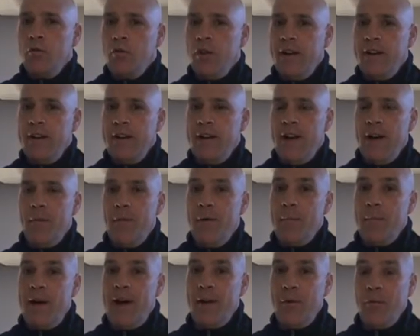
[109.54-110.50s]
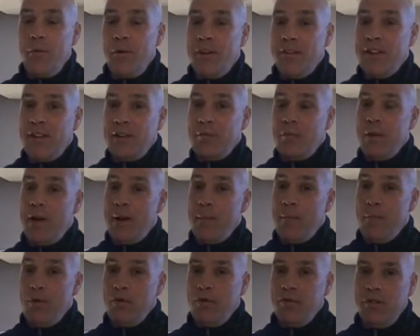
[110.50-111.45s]
Right now I'm out of work, that's why
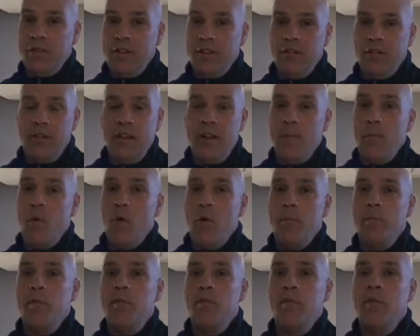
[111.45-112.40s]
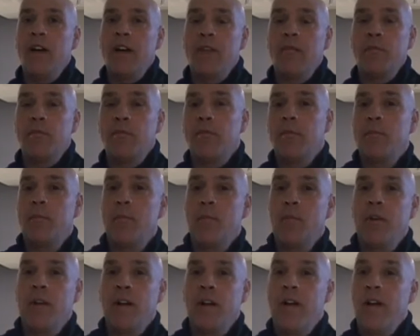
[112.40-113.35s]
I'm pushing this, and I'm hoping you guys will
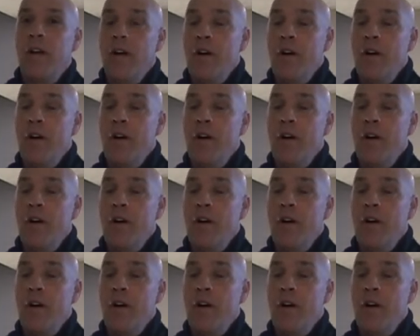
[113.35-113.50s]
support it.